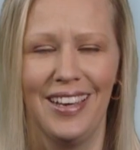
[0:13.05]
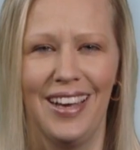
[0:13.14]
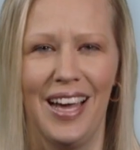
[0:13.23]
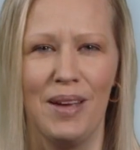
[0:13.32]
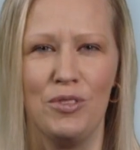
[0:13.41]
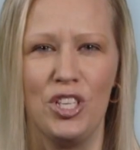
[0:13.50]

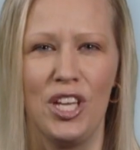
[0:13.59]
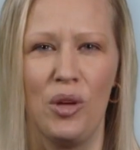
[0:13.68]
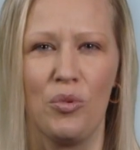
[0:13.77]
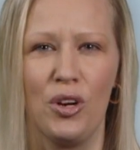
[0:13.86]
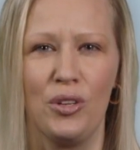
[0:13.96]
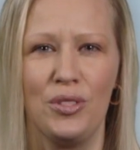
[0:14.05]
I'm
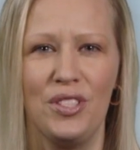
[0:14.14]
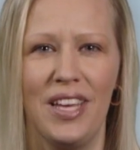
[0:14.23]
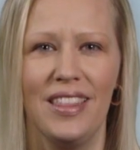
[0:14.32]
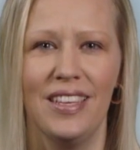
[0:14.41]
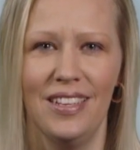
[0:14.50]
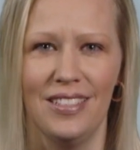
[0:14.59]
Janelle Brose,
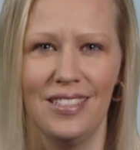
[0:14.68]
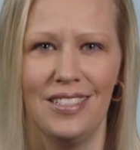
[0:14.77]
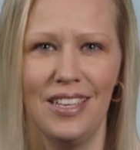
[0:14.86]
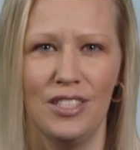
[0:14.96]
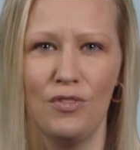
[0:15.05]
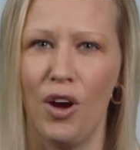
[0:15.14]
and this
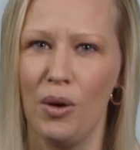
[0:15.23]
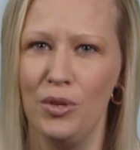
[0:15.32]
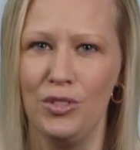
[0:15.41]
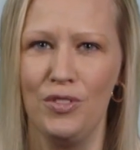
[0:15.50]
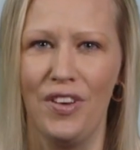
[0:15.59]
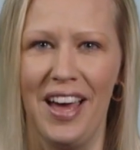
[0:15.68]
is Farm
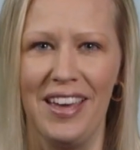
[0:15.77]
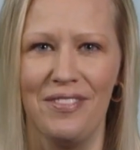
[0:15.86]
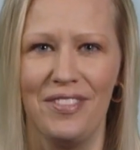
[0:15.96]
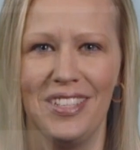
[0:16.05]
News 5.